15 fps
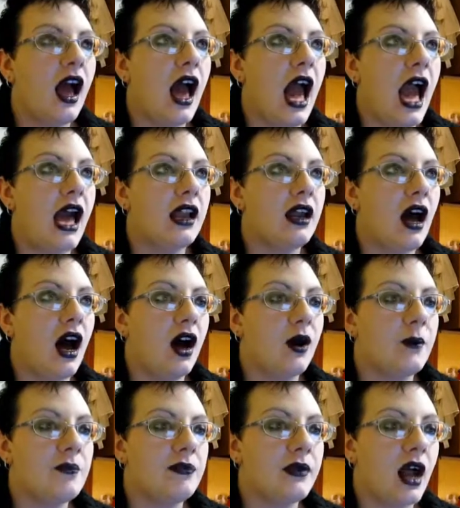And
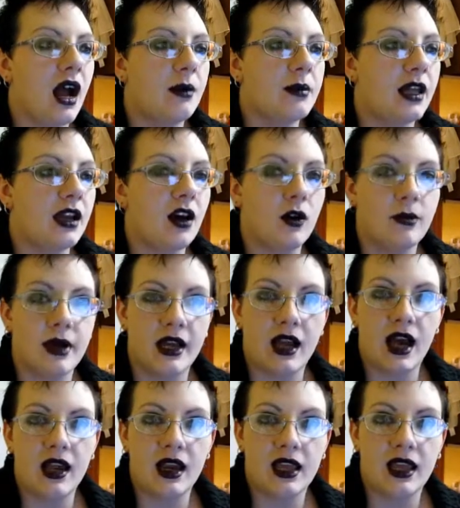I'm like, oh my
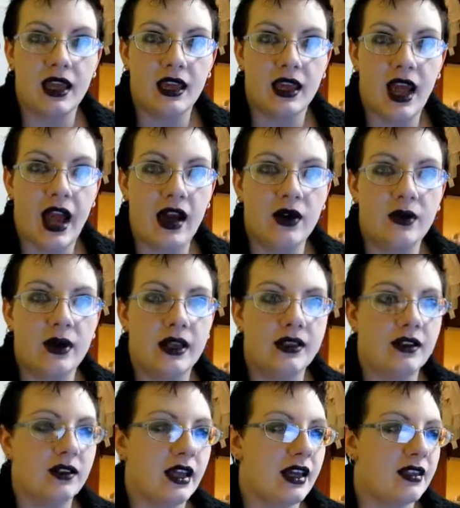god, I can't get out. And
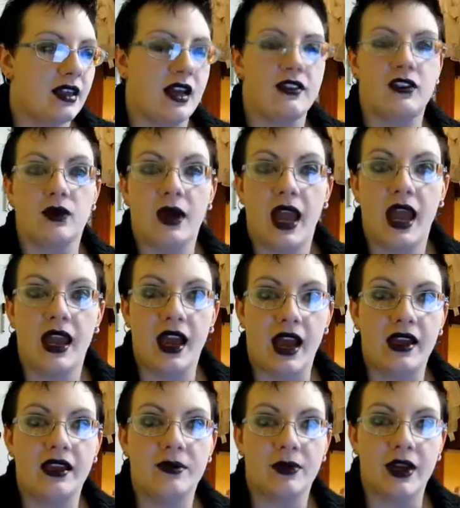they're like, that's okay, I
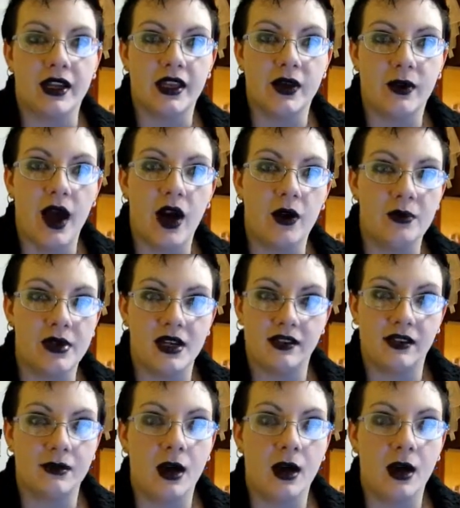can break you out because I'm